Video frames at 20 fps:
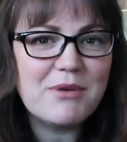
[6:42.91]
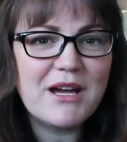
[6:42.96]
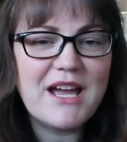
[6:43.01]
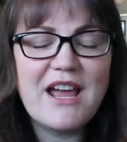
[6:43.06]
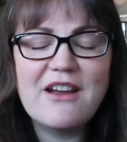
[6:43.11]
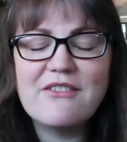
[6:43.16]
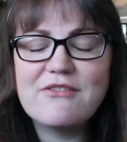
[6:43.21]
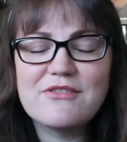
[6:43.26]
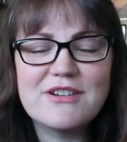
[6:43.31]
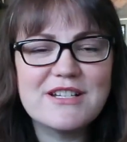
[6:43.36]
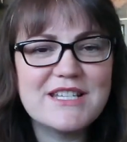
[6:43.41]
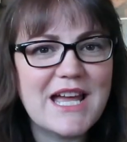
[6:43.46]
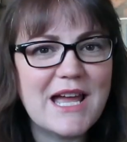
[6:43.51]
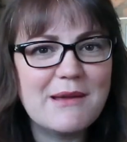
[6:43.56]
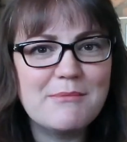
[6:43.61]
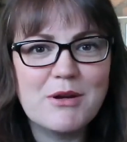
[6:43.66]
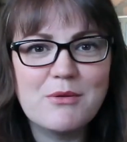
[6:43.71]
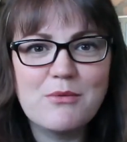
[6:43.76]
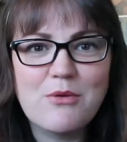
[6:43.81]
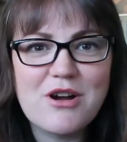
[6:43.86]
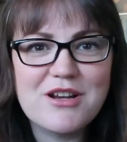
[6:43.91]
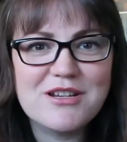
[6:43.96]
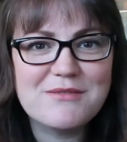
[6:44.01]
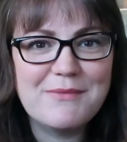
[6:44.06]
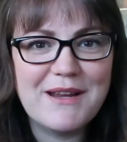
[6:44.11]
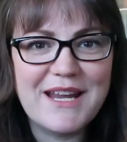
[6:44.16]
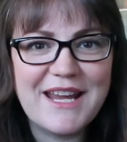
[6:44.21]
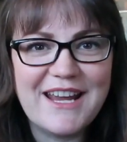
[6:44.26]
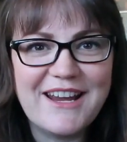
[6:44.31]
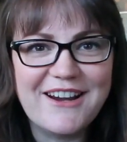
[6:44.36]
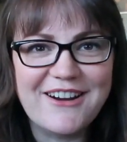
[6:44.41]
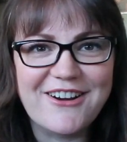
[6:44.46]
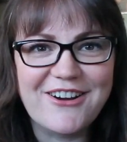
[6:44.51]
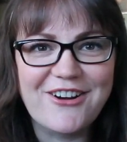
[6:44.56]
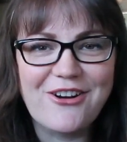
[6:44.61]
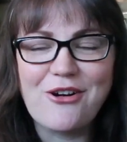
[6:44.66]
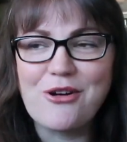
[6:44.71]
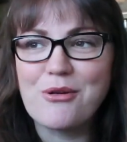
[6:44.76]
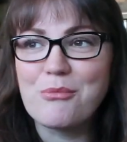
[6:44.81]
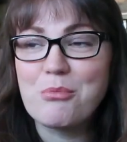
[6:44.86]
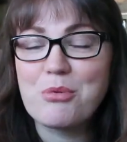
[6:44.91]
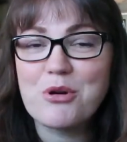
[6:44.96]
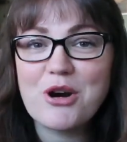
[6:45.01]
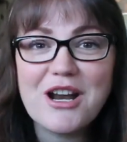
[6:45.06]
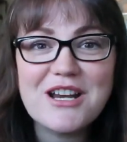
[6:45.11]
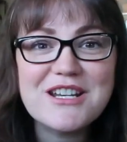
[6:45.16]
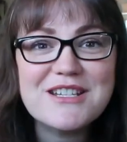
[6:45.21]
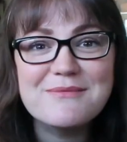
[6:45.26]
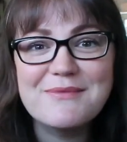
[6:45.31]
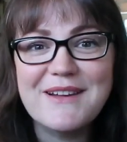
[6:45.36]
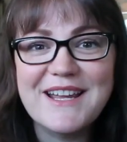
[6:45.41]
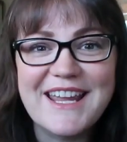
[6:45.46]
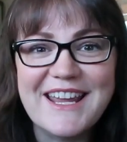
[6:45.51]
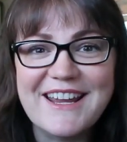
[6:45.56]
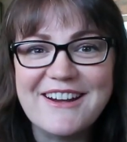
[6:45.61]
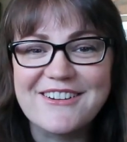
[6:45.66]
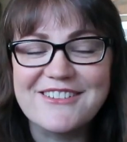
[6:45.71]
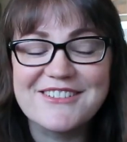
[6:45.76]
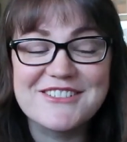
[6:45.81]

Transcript: but every time I wash my hair or brush my hair,